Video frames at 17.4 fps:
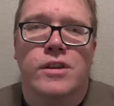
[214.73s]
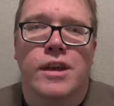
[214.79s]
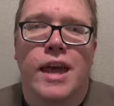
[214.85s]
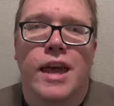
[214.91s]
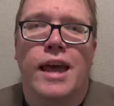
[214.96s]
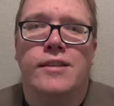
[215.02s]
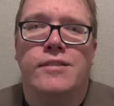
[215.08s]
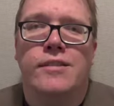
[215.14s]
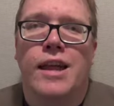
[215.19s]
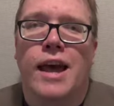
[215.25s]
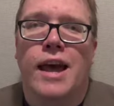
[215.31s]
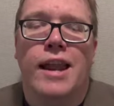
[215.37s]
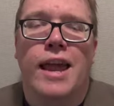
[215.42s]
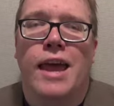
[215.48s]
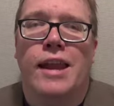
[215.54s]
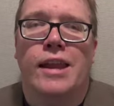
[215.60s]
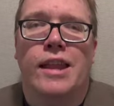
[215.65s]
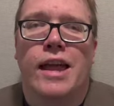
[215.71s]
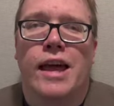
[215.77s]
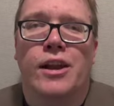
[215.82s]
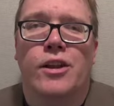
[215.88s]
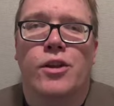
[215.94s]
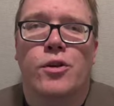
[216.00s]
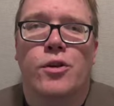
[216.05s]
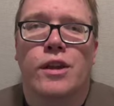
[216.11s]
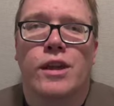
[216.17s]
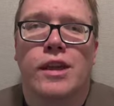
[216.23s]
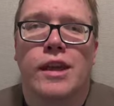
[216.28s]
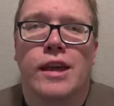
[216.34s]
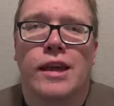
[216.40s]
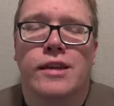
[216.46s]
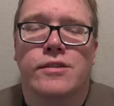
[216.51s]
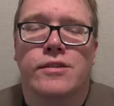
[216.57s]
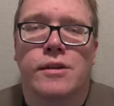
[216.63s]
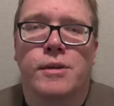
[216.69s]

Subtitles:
has not had a lot of good hits.